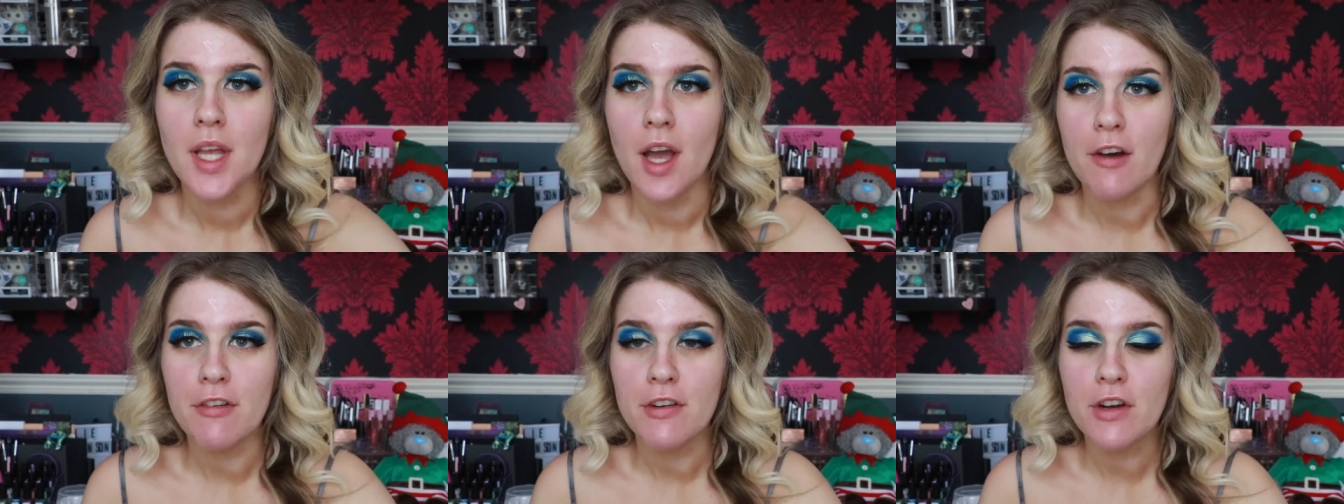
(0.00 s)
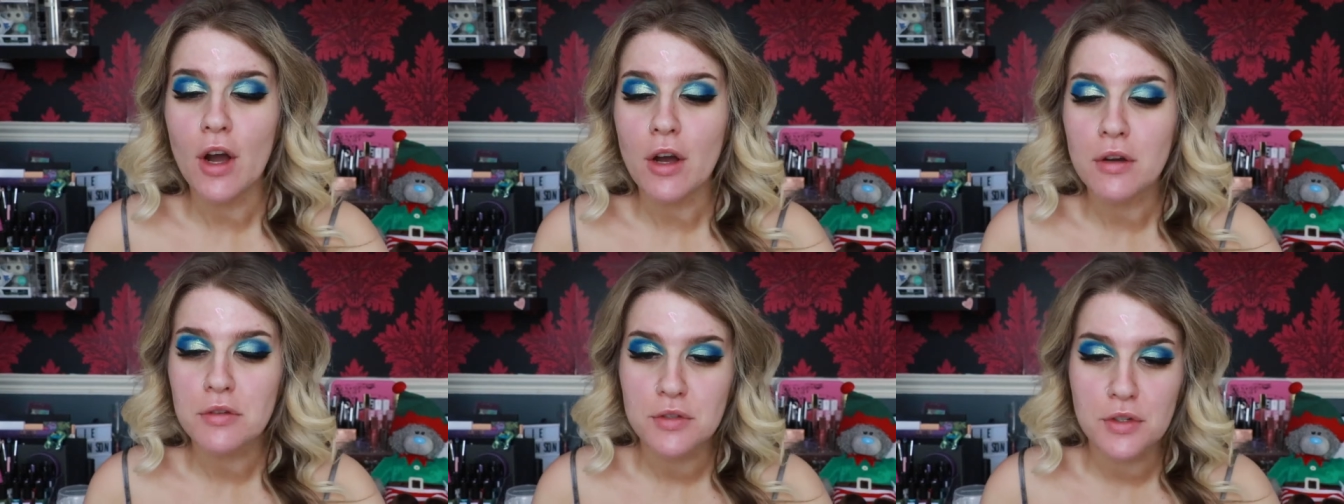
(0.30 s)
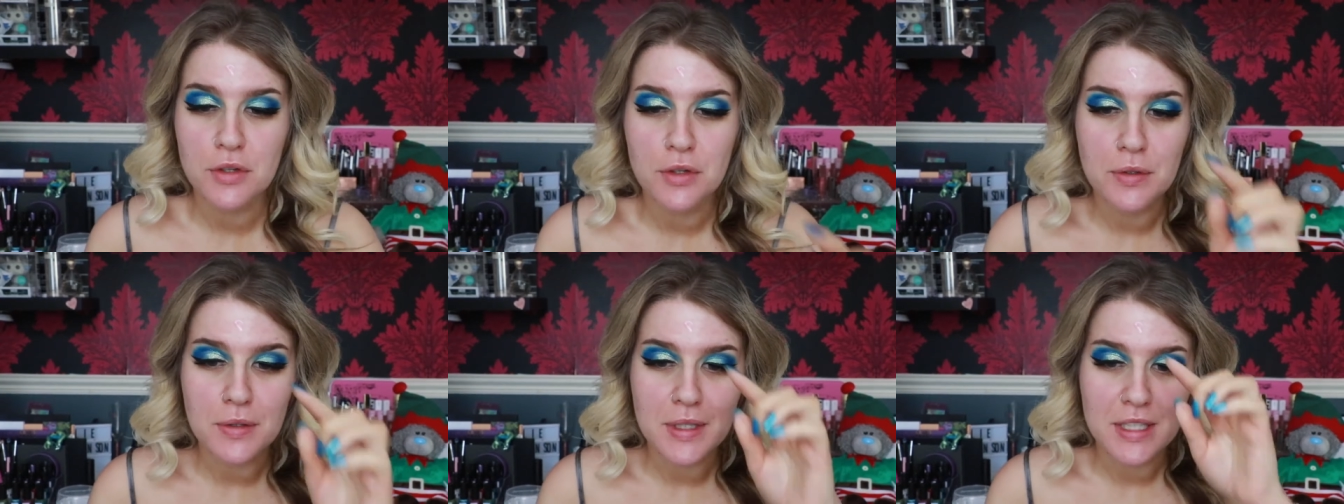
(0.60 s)
I forgot I was
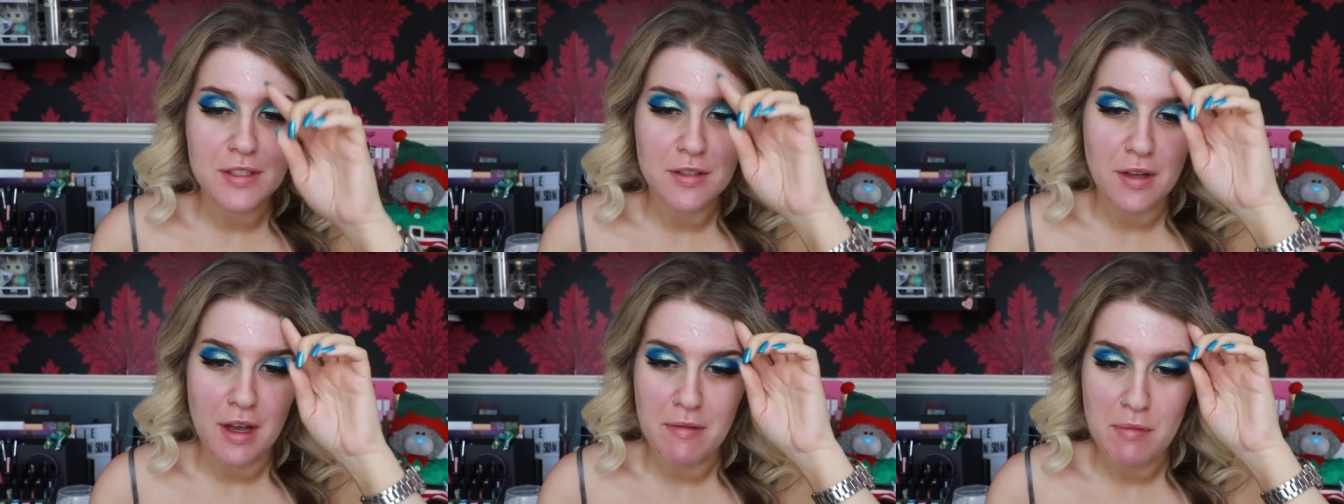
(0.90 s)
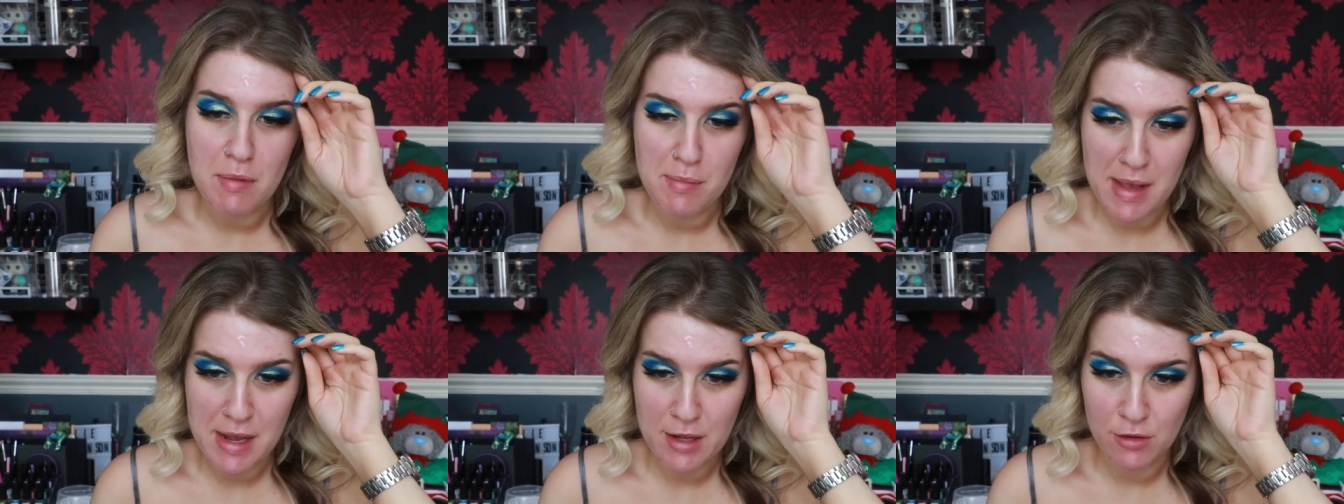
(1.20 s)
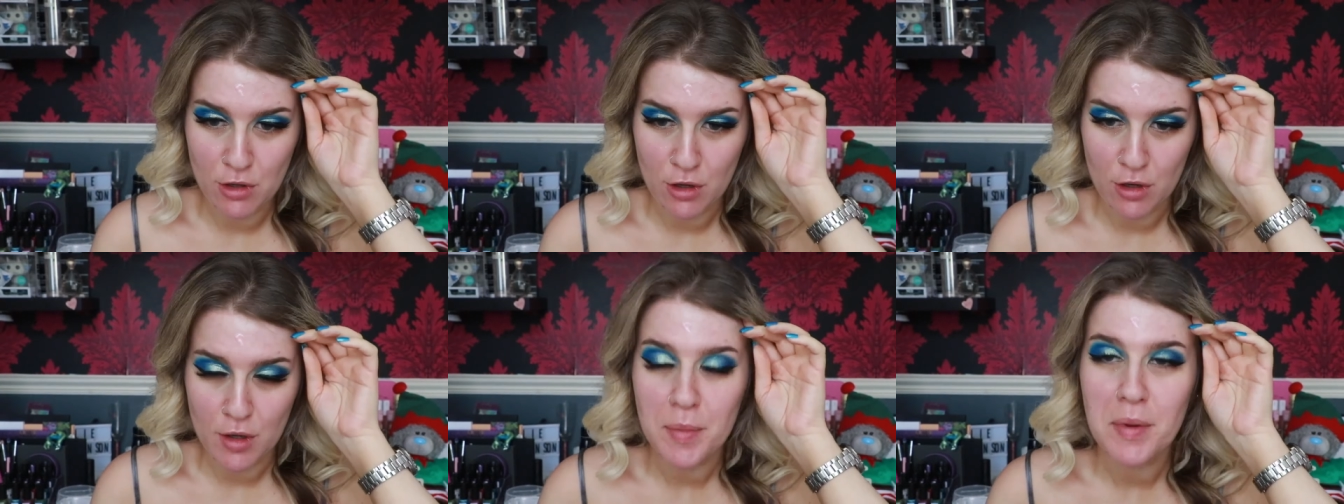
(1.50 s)
recording, so I have a big
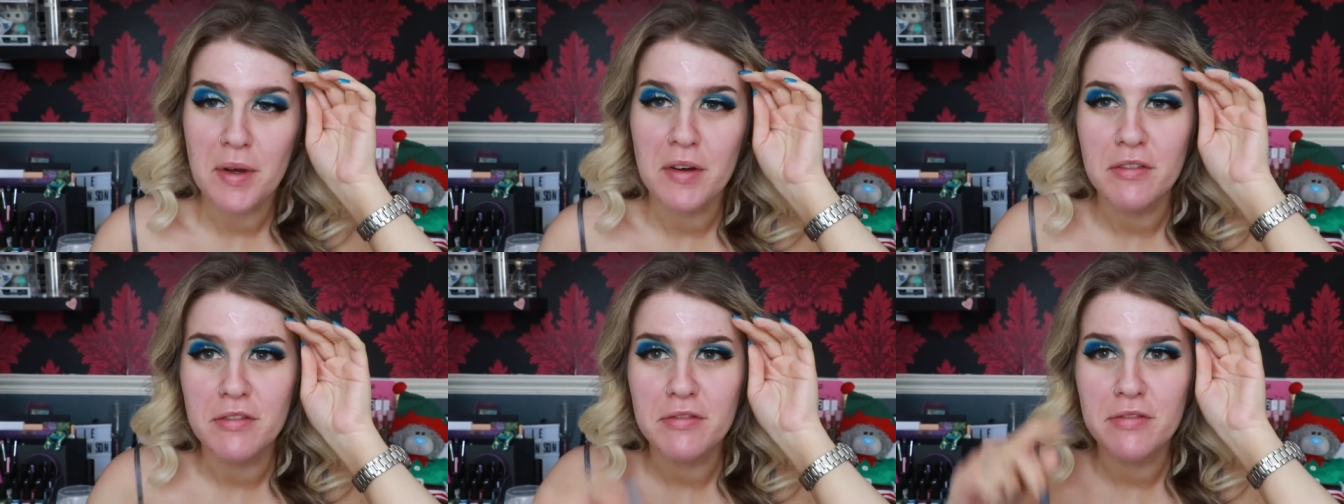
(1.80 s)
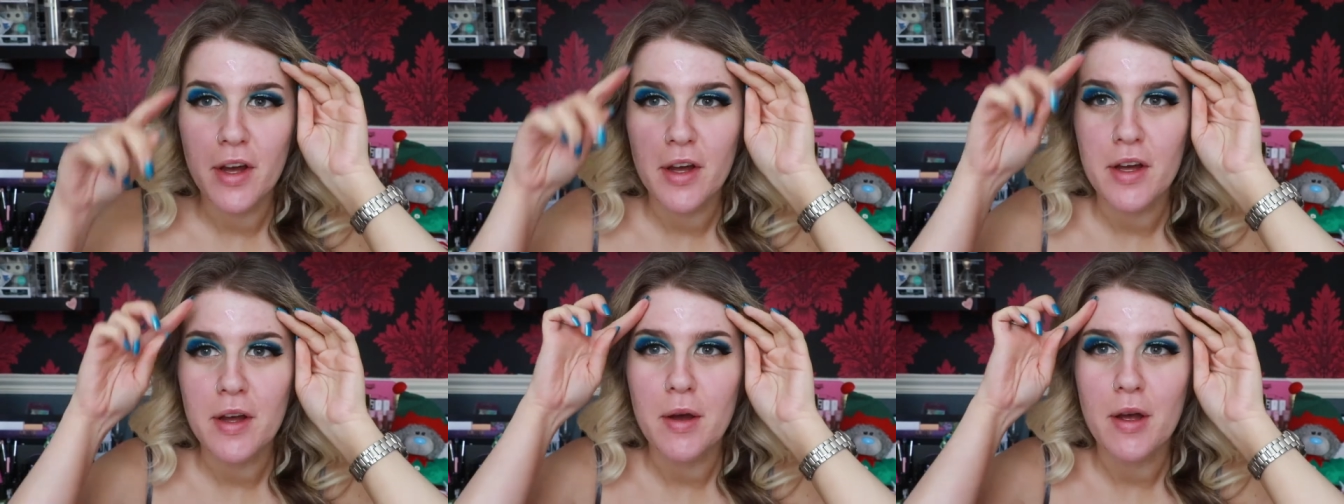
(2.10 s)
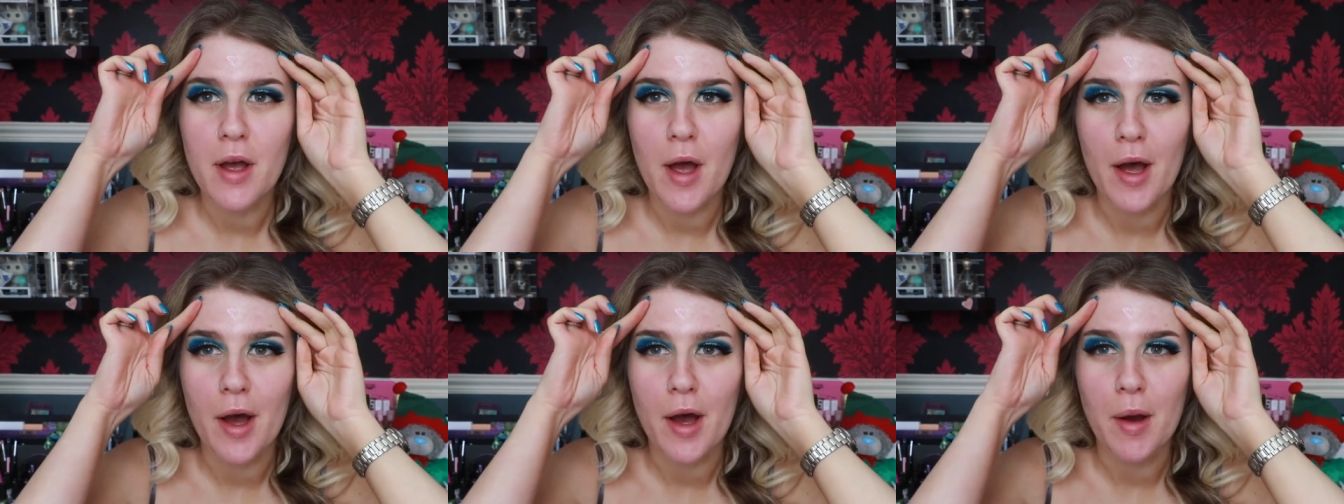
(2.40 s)
dollop of
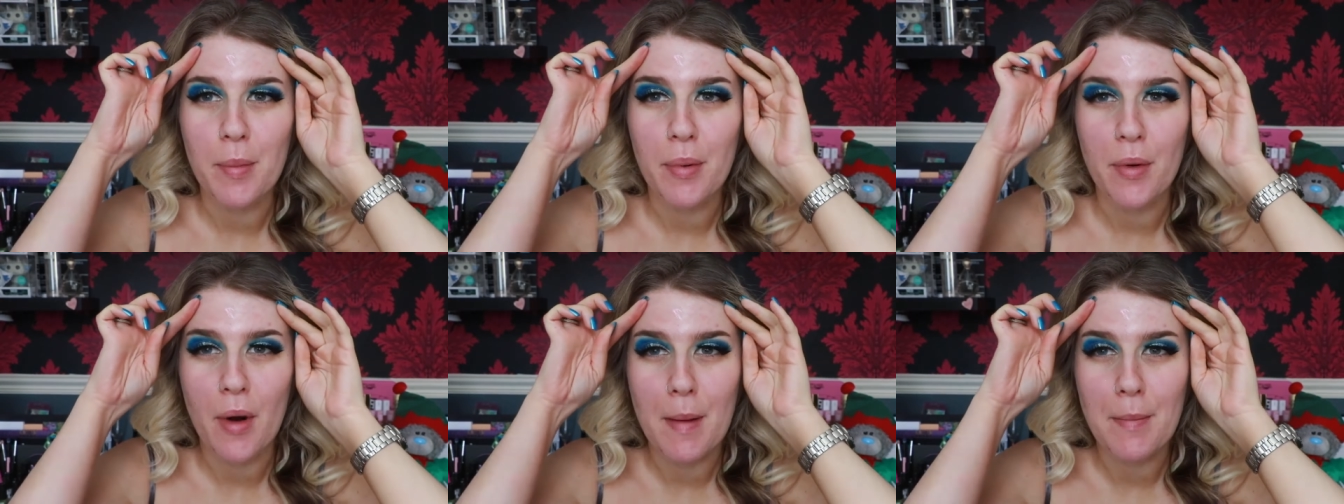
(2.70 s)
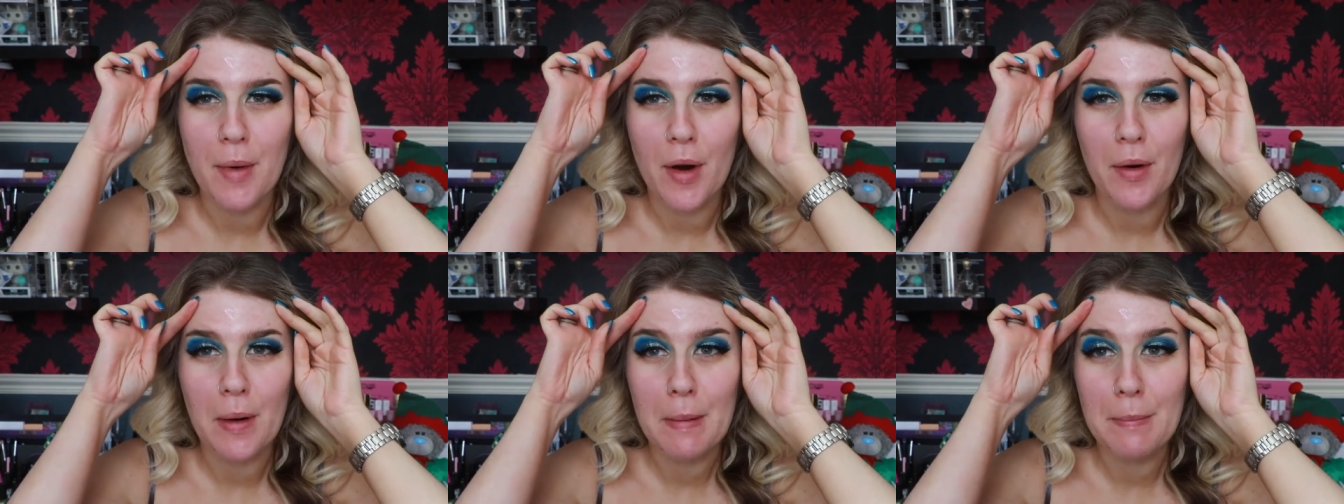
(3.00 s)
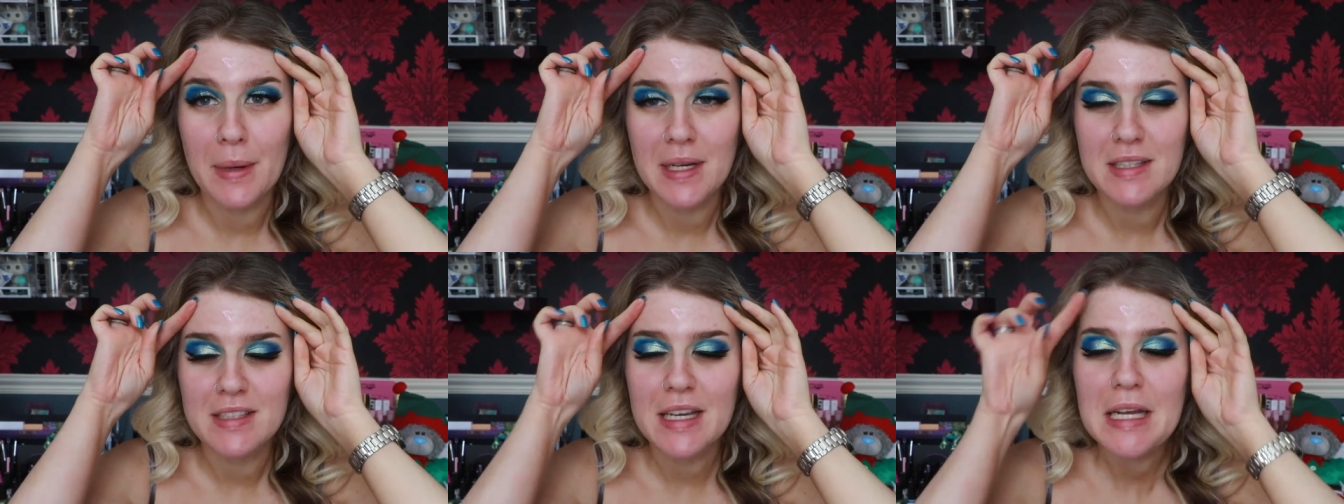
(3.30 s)
uh, primer on
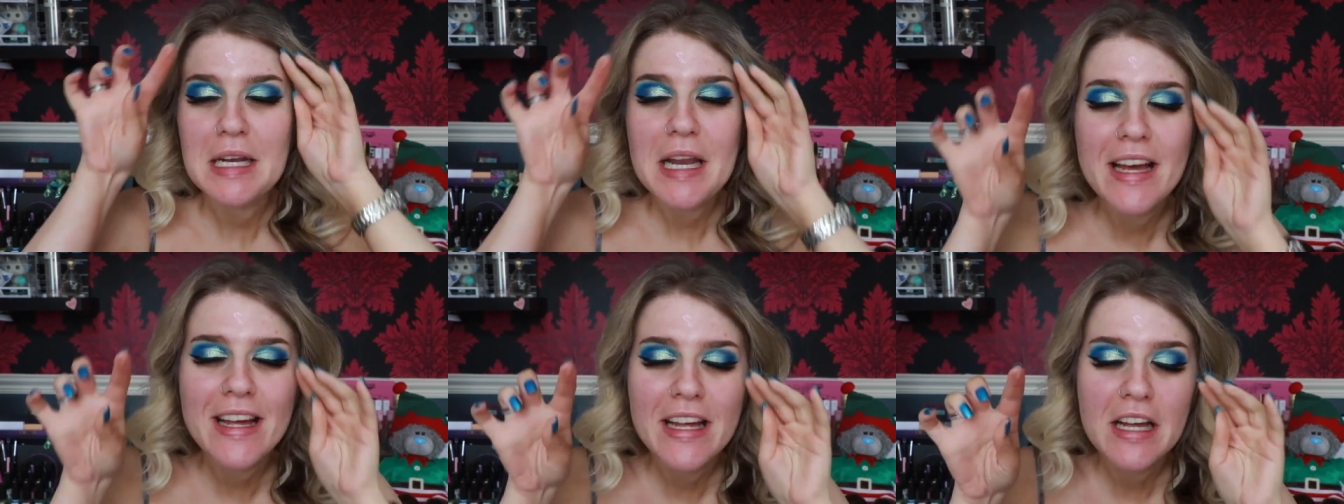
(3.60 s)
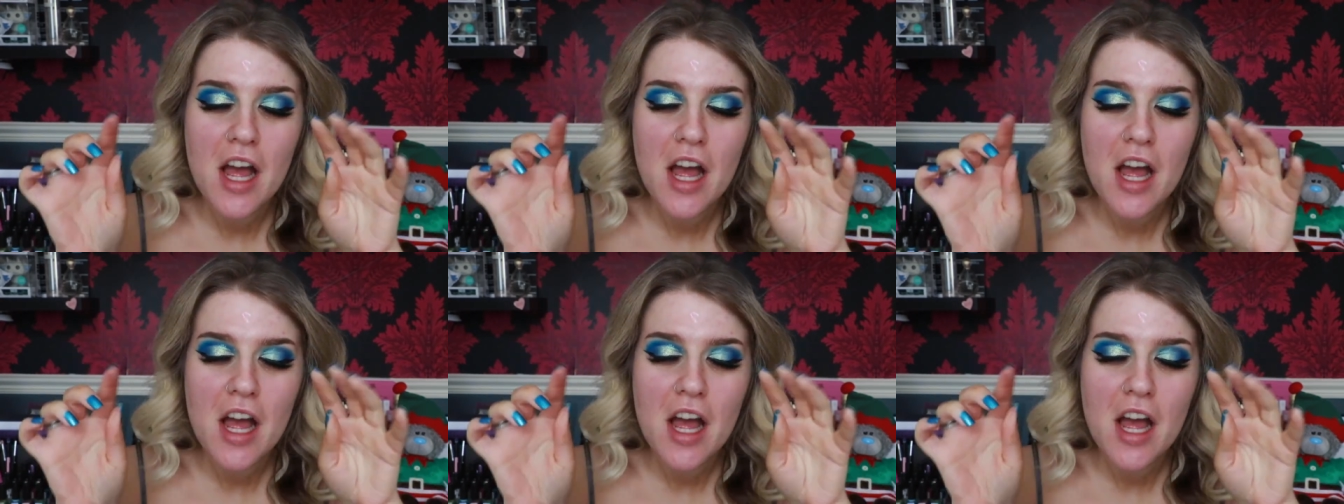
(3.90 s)
my skin.